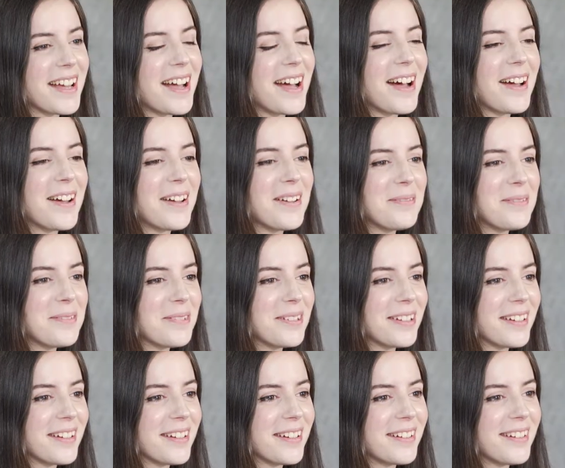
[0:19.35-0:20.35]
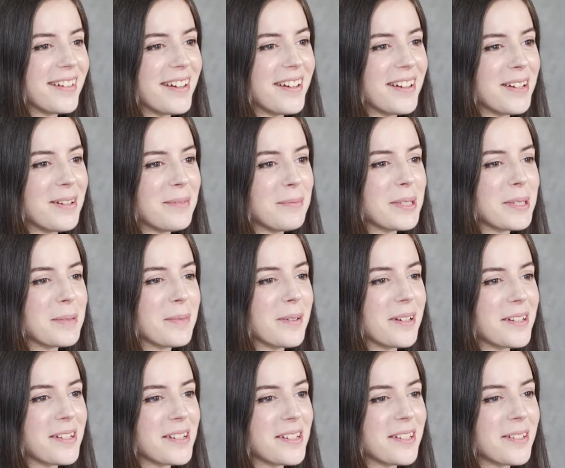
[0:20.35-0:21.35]
Hi, I'm Nuria. I'm a
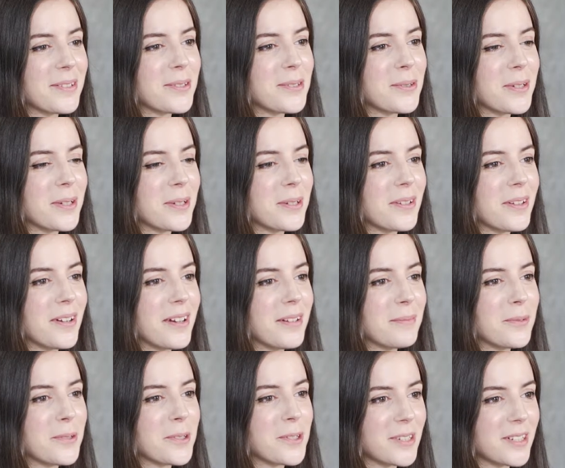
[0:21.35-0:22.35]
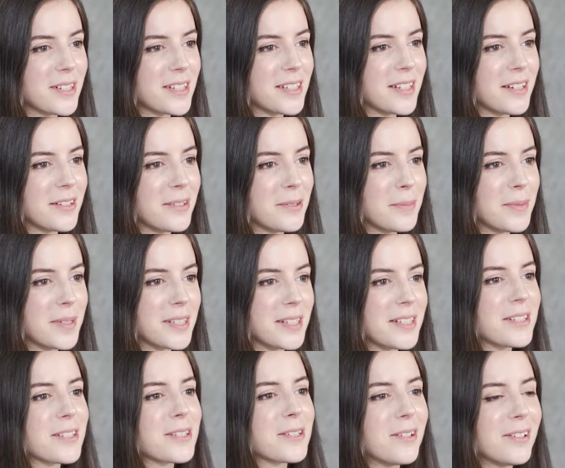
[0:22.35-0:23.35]
Spanish illustrator and motion designer based in
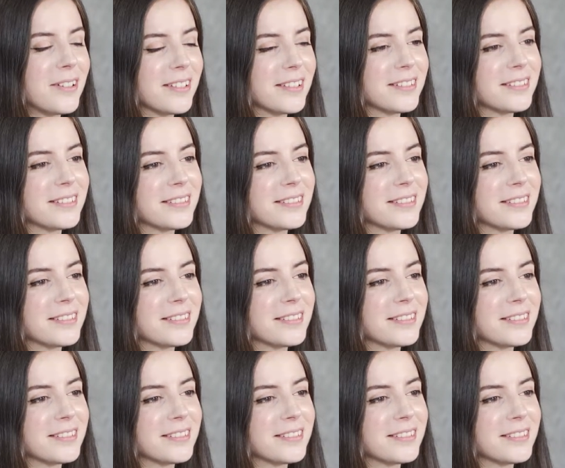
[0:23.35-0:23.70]
Scotland.